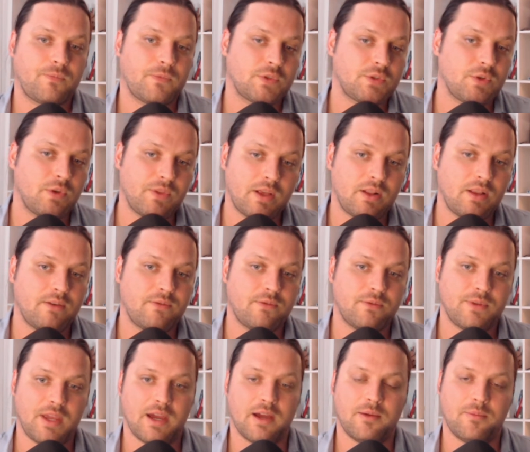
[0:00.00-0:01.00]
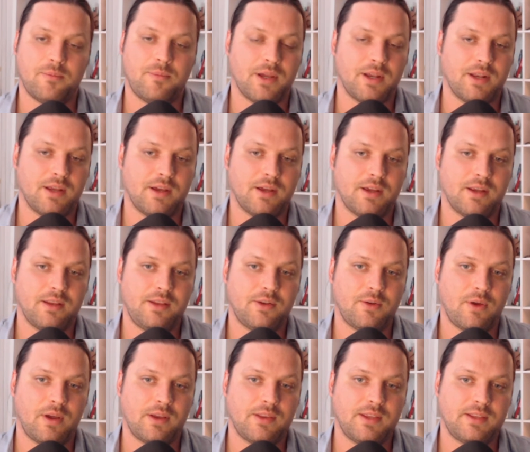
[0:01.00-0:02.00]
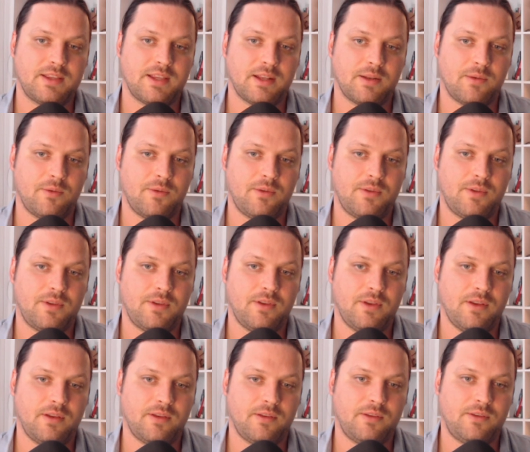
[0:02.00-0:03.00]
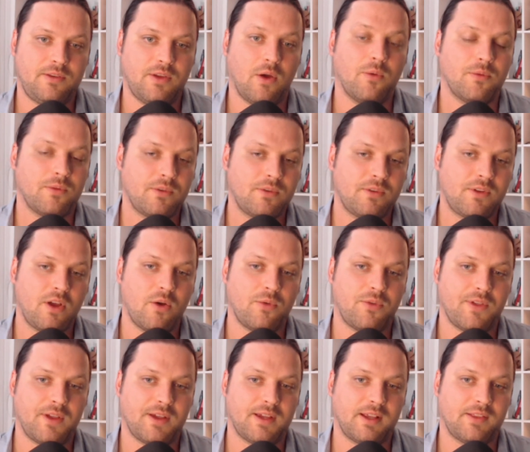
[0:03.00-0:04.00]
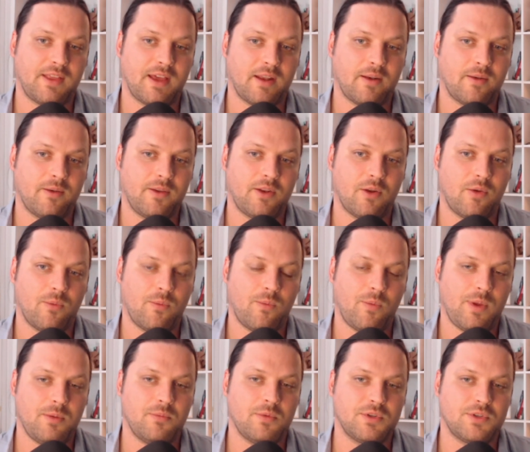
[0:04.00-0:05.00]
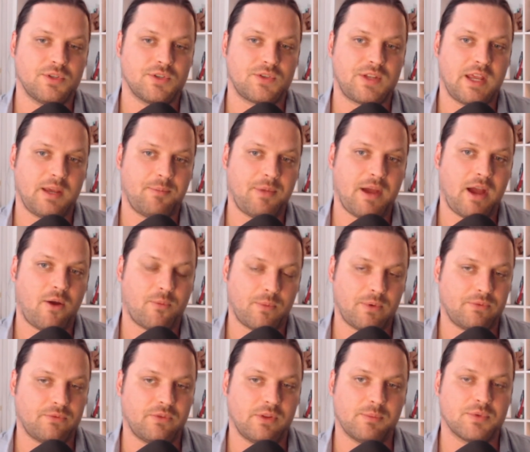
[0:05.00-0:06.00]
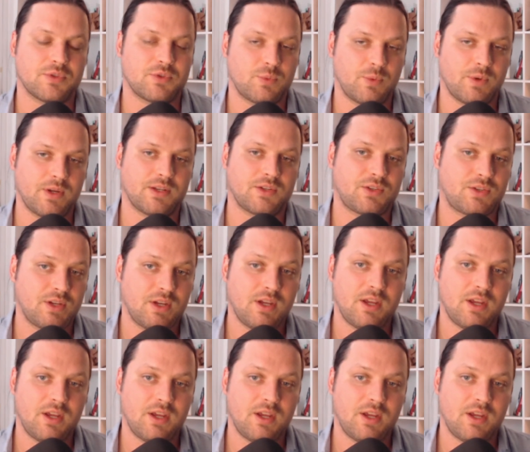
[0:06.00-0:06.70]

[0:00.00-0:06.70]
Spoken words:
So on that level, yeah, but I think that don't go thinking that we would just take power and we flip a switch.